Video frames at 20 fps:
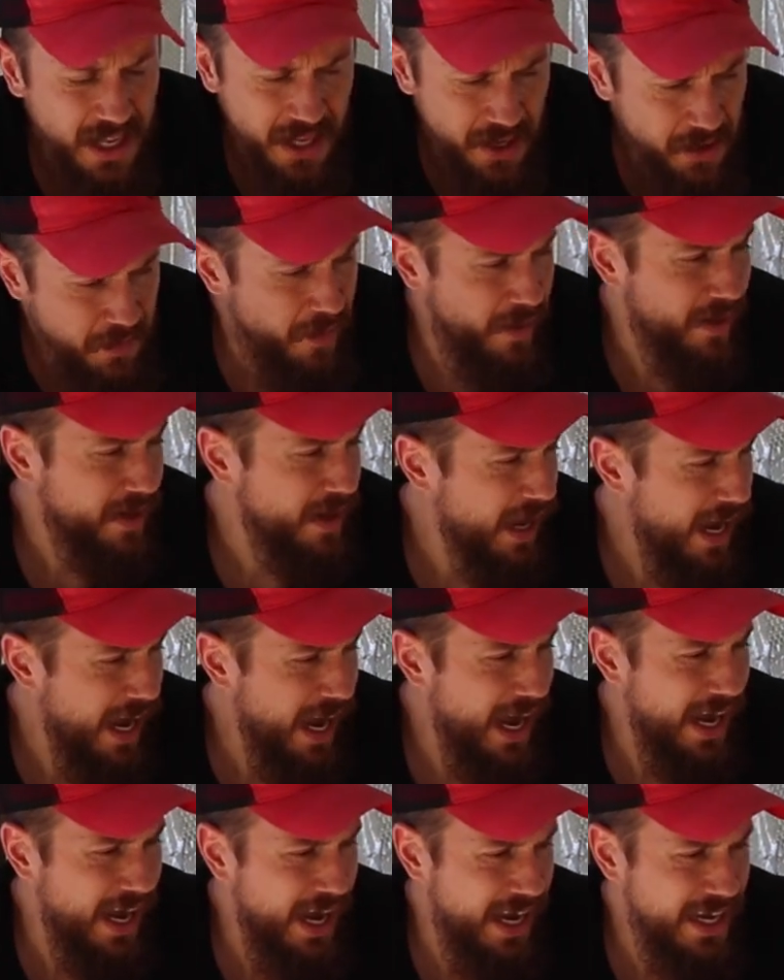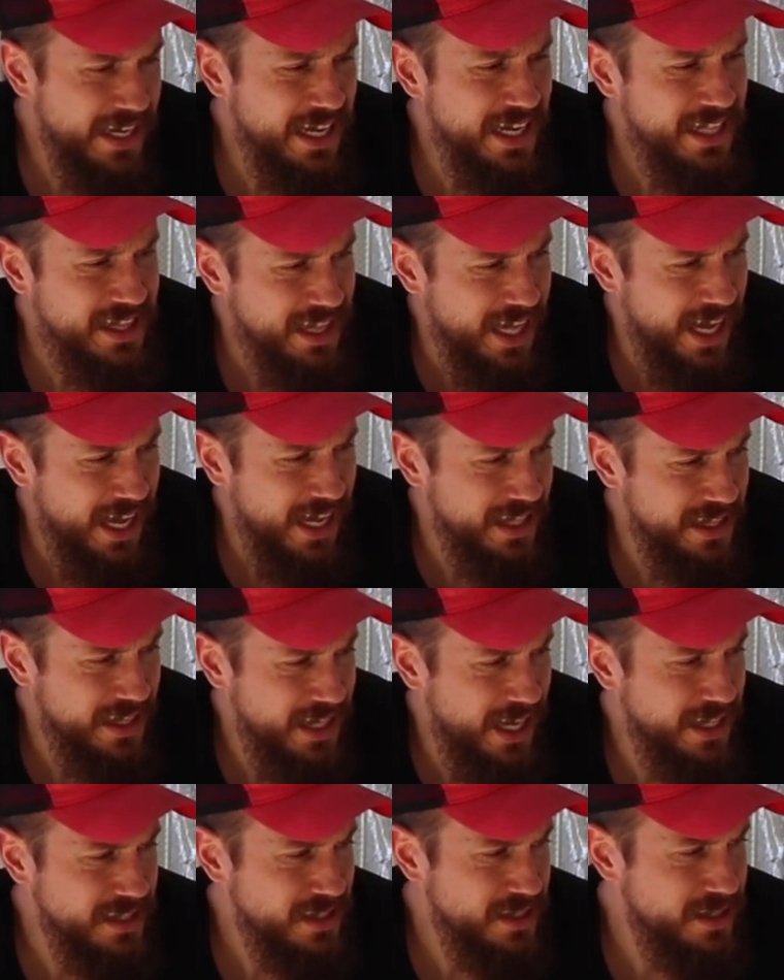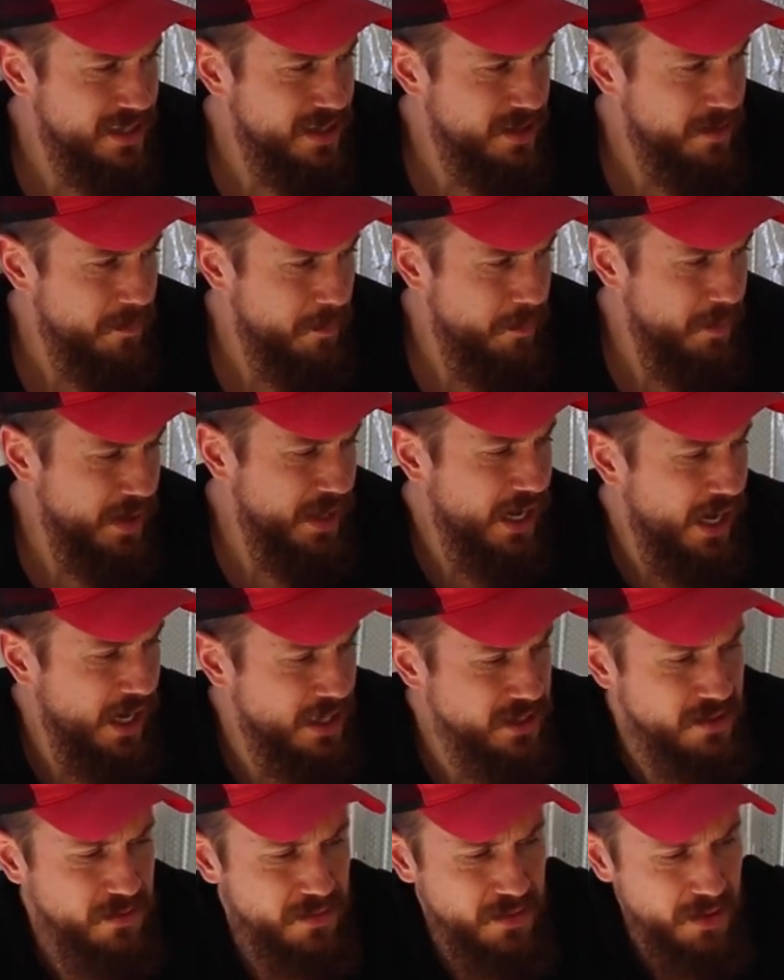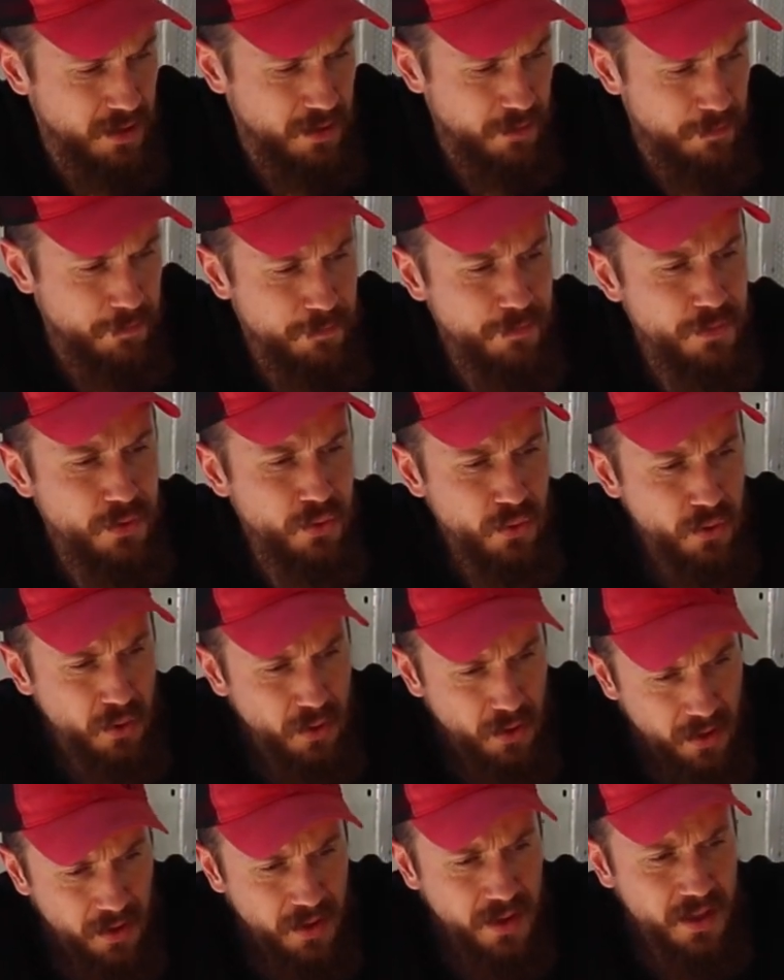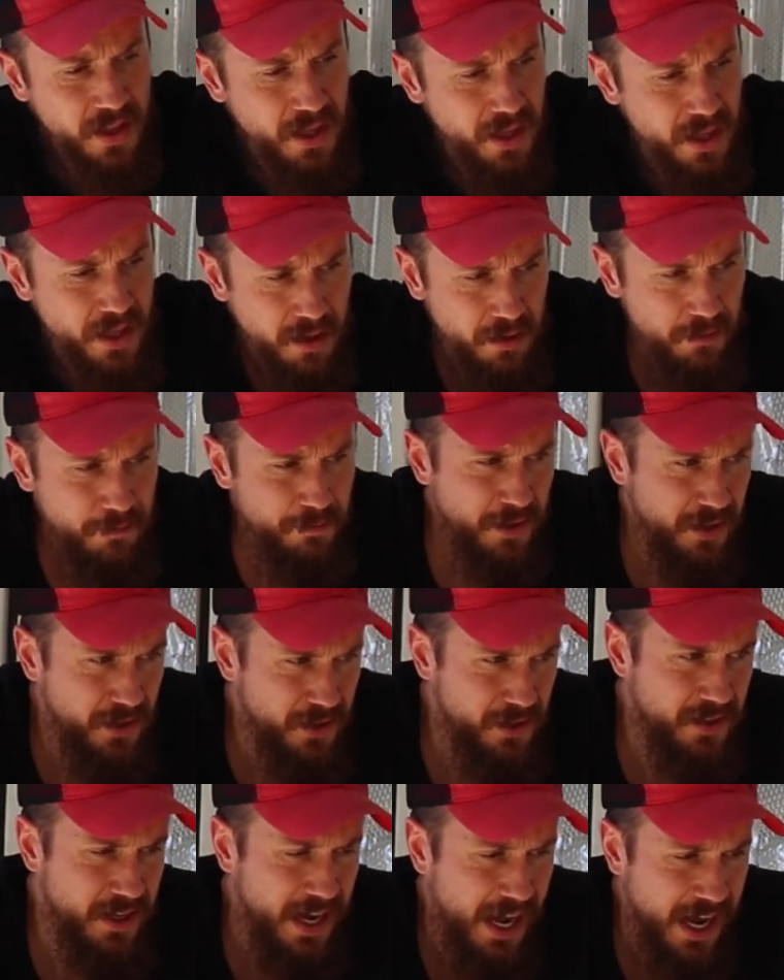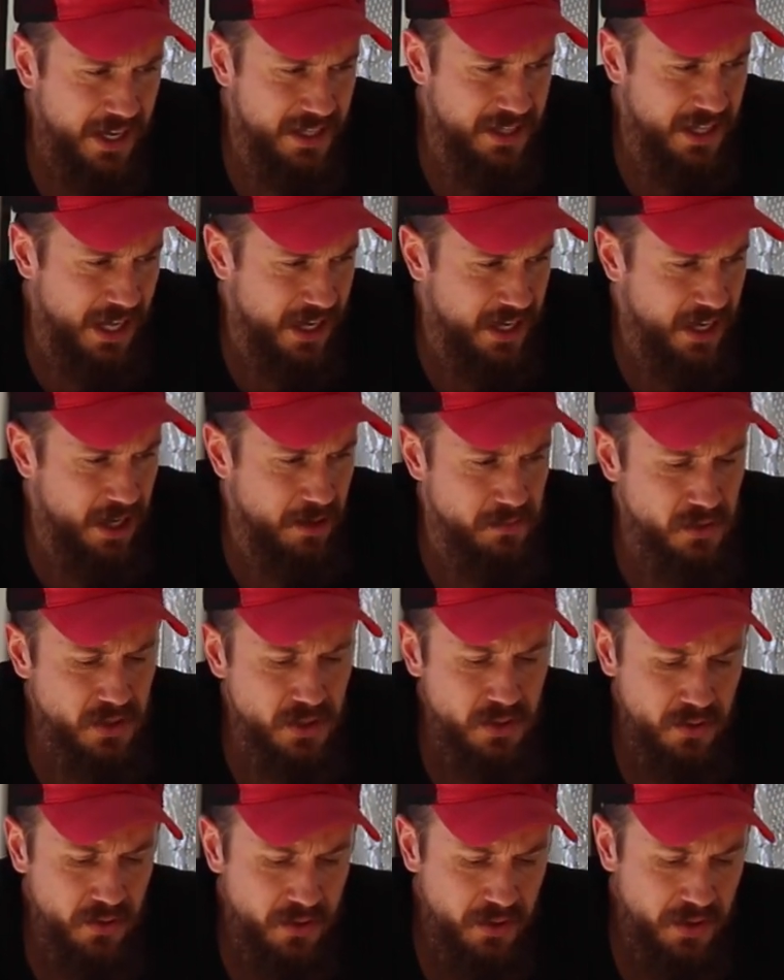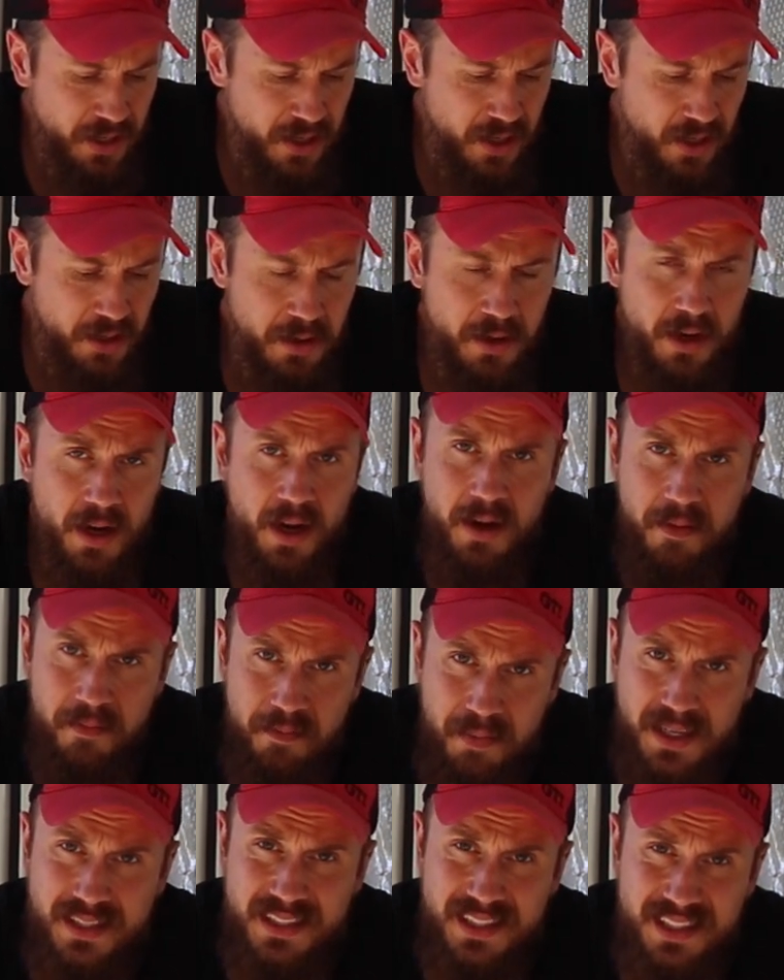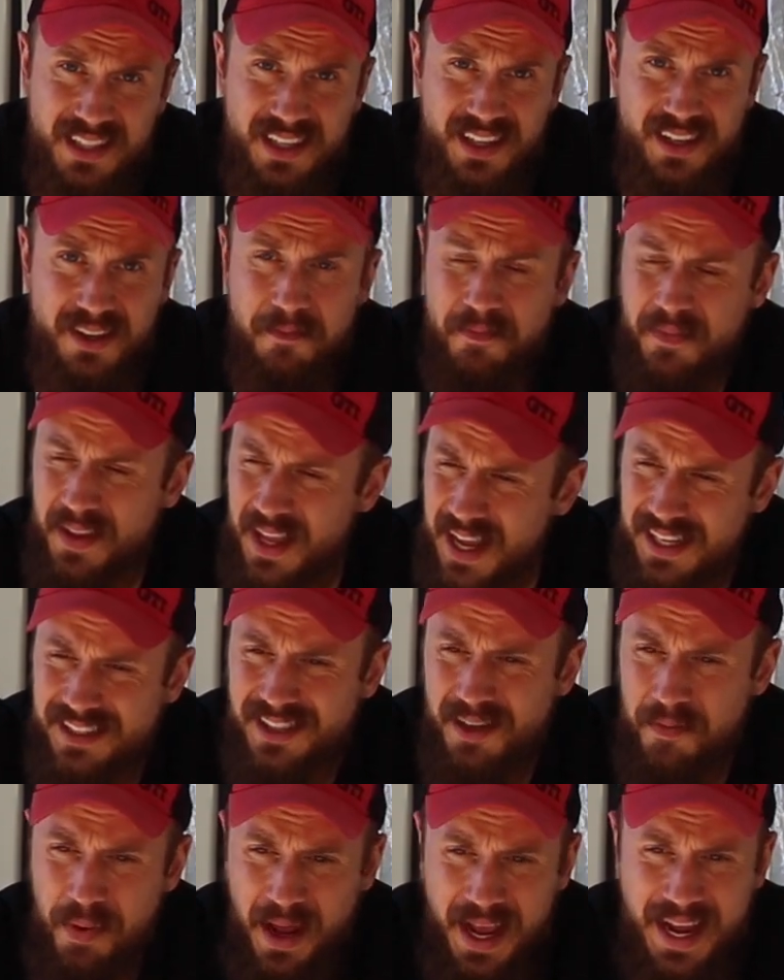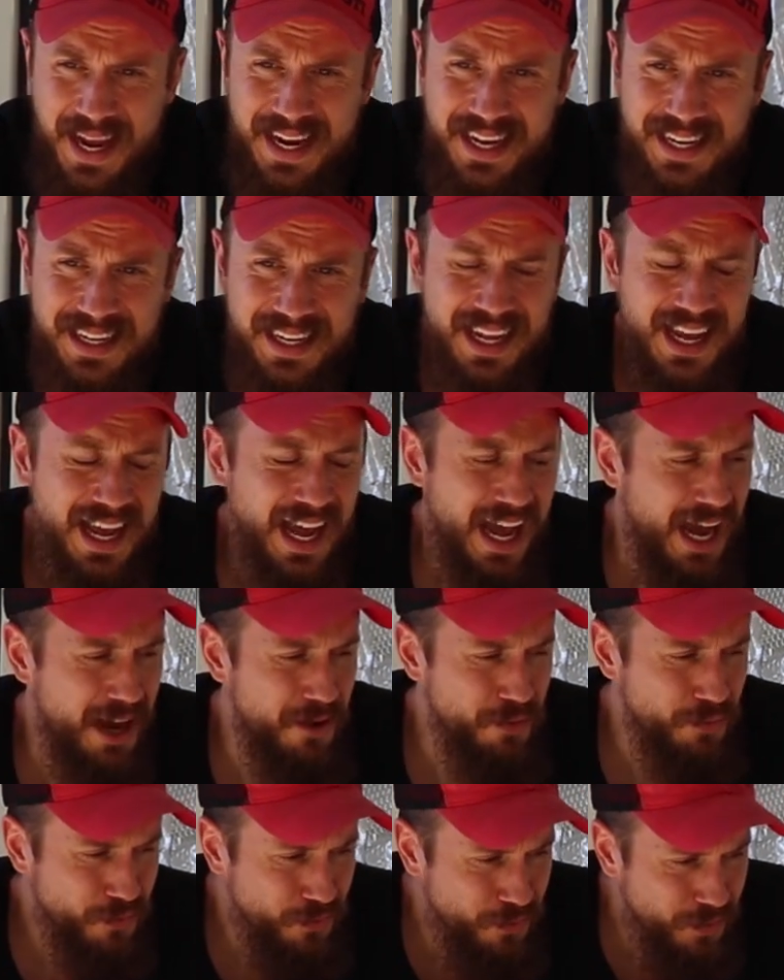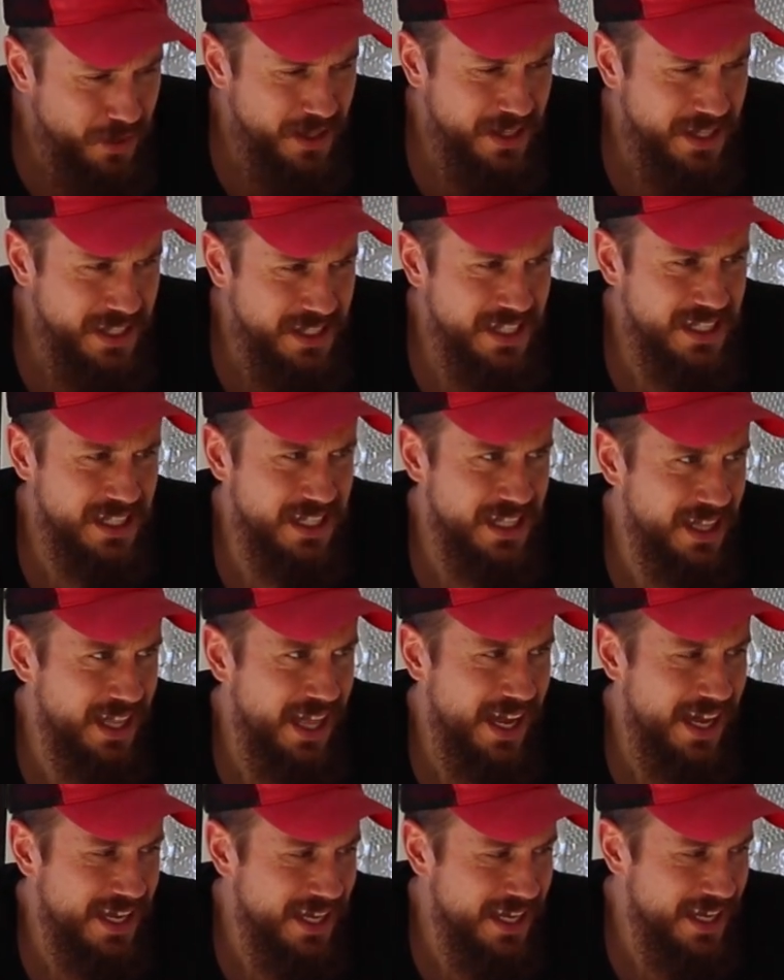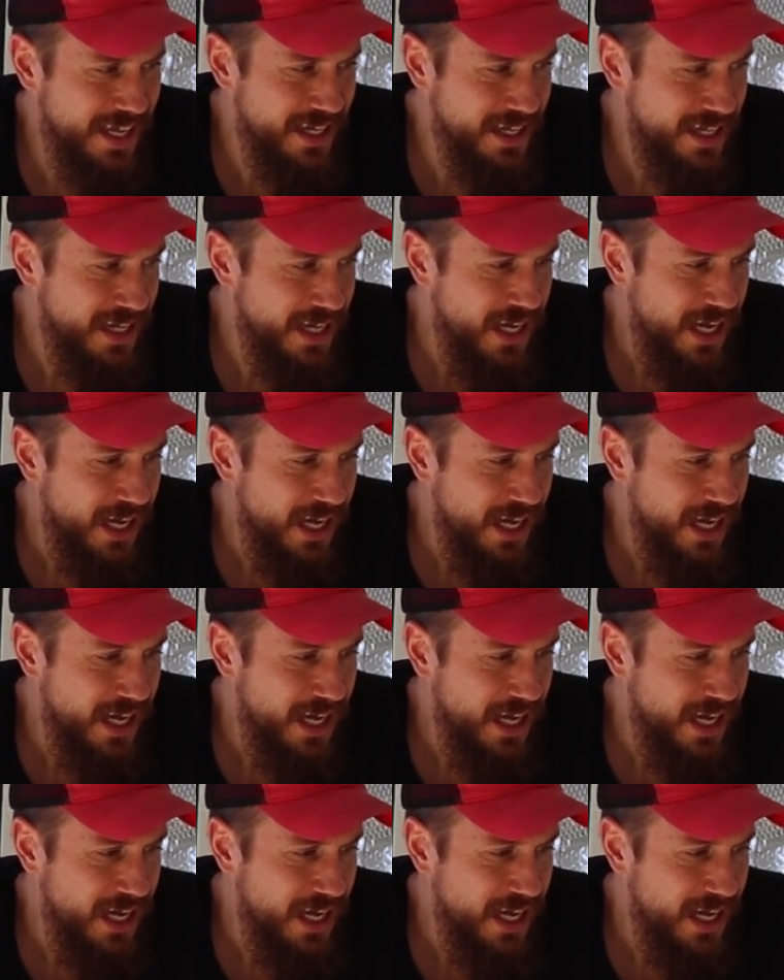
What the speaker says: Anyway, I get that that's because of the fuel filler neck that comes through here, but still, it's a pain. I really didn't like it.